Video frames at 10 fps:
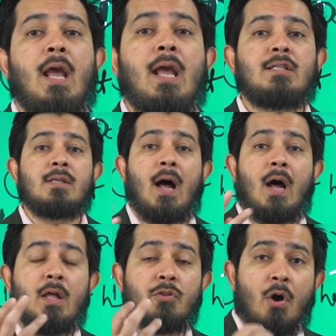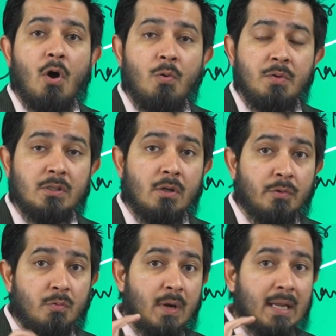It's the onus
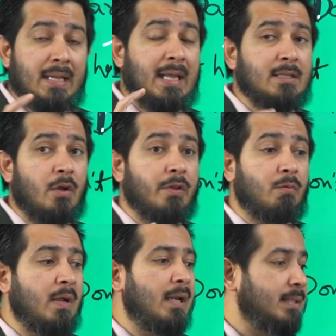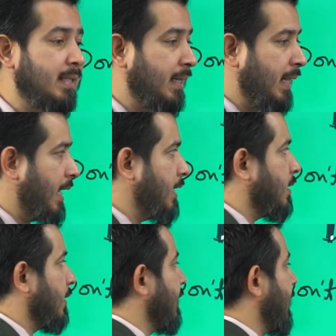on the is on the real estate
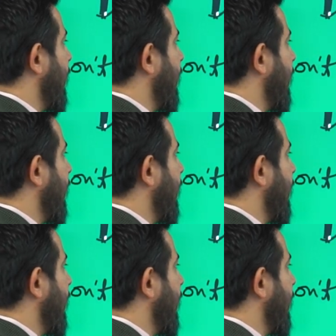agent, the